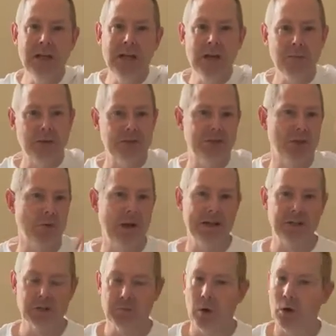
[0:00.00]
but your
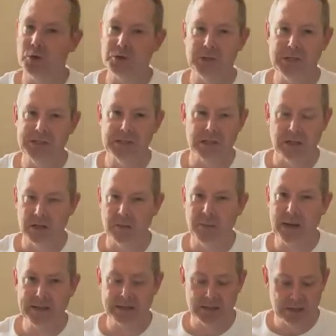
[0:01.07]
range of motion isn't going to
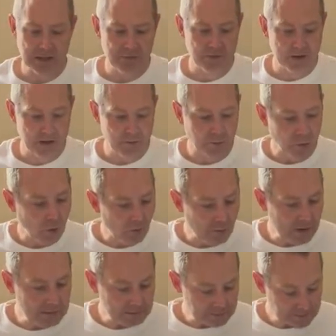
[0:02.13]
make significant
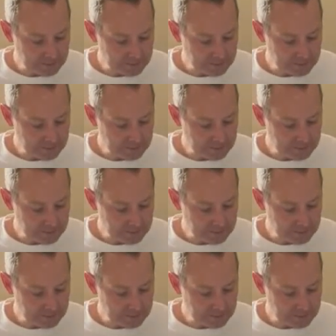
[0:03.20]
improvement.